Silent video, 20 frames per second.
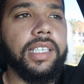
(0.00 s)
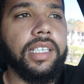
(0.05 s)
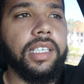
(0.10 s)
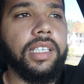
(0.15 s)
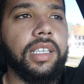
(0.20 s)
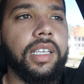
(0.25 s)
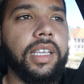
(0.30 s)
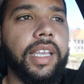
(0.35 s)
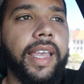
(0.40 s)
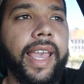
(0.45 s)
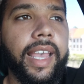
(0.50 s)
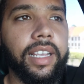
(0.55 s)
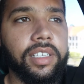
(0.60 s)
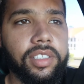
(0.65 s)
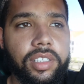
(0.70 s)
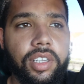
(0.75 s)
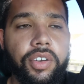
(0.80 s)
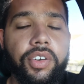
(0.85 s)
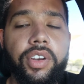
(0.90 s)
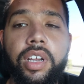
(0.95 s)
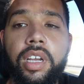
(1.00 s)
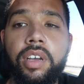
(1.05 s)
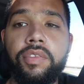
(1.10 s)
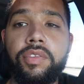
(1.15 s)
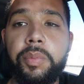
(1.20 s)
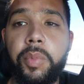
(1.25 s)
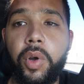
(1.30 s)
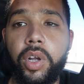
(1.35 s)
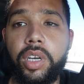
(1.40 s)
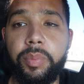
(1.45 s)
the exterior of
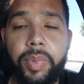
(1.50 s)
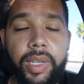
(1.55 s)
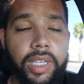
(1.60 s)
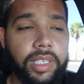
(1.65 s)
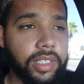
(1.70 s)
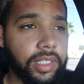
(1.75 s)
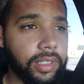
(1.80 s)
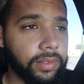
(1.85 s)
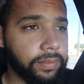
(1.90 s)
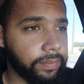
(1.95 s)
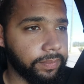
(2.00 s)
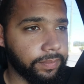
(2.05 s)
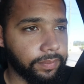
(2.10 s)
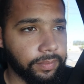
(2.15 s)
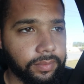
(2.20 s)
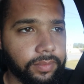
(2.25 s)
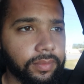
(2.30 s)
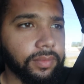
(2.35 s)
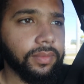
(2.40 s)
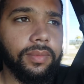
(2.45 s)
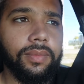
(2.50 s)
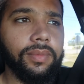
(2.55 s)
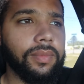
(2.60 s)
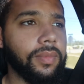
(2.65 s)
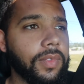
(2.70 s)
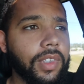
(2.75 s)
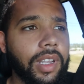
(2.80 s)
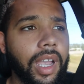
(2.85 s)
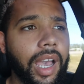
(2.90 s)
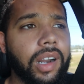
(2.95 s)
the body painted.
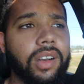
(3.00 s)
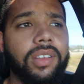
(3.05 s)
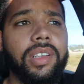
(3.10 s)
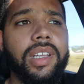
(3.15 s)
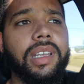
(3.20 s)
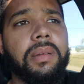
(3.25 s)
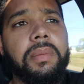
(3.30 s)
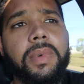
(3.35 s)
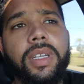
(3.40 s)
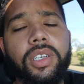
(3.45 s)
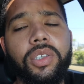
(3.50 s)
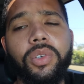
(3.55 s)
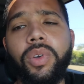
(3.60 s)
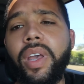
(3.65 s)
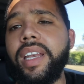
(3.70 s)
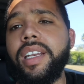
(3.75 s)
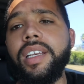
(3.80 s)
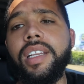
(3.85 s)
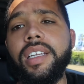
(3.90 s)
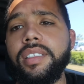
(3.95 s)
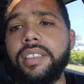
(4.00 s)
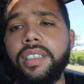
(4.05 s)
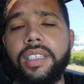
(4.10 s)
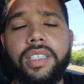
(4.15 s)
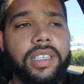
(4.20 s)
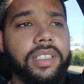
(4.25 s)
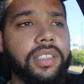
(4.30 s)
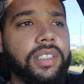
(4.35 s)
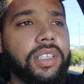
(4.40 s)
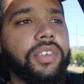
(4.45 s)
I don't think I'm going to do anything to
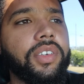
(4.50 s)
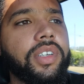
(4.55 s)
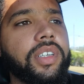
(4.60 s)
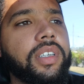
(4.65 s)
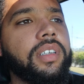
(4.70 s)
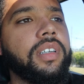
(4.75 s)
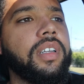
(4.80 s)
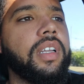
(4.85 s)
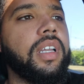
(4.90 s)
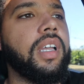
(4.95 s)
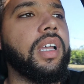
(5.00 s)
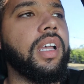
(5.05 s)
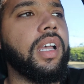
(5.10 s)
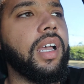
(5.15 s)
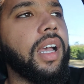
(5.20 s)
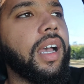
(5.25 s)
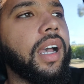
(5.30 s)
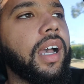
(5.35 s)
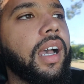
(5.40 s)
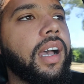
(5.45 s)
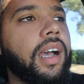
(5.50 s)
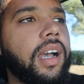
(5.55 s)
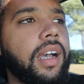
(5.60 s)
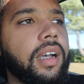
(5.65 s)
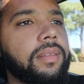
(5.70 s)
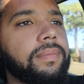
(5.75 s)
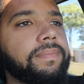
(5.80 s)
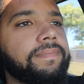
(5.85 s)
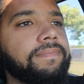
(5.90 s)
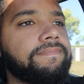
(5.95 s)
the interior.
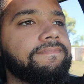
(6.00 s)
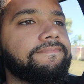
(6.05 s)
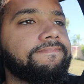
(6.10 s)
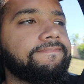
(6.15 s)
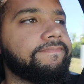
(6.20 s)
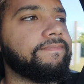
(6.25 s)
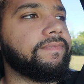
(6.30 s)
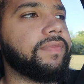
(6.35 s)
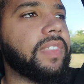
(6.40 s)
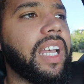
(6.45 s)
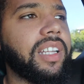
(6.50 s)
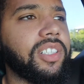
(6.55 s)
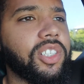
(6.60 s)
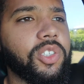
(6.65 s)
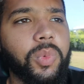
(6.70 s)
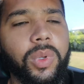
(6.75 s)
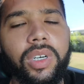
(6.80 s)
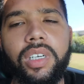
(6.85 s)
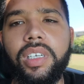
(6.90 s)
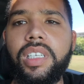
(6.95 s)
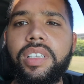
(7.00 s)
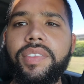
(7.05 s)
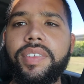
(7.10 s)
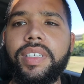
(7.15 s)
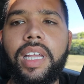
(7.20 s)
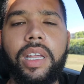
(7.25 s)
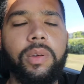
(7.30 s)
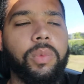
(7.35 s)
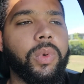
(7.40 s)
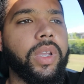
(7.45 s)
I just want to leave
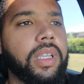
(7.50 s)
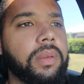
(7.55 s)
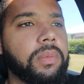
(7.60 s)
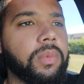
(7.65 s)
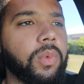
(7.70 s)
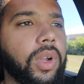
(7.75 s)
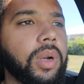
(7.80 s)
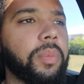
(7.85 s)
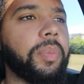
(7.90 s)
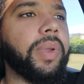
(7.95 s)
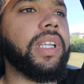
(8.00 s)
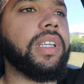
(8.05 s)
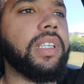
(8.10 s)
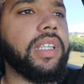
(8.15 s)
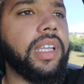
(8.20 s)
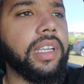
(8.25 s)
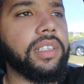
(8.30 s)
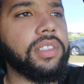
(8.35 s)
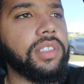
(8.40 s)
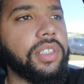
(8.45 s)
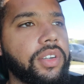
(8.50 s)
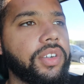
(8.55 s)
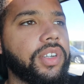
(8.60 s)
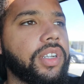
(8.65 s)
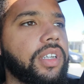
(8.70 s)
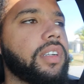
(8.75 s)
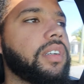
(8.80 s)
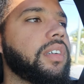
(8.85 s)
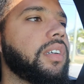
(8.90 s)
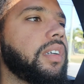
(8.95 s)
it that way. Want to paint the
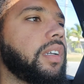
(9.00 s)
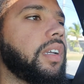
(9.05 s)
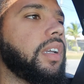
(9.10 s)
exterior